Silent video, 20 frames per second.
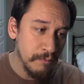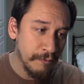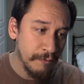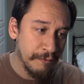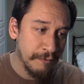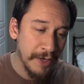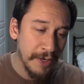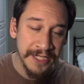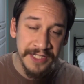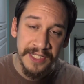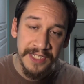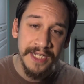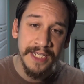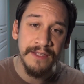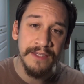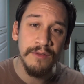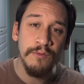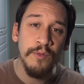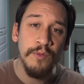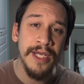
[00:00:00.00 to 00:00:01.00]

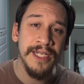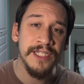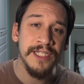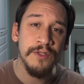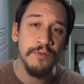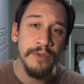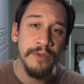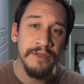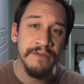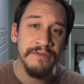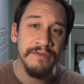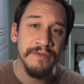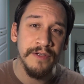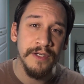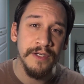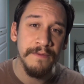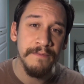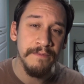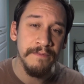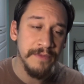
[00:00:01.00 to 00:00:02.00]
threatening the West with
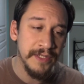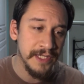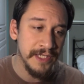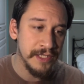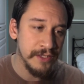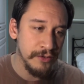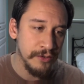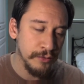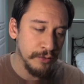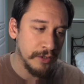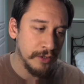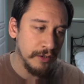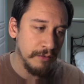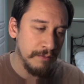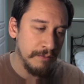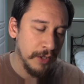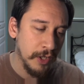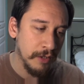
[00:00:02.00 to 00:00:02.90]
these nuclear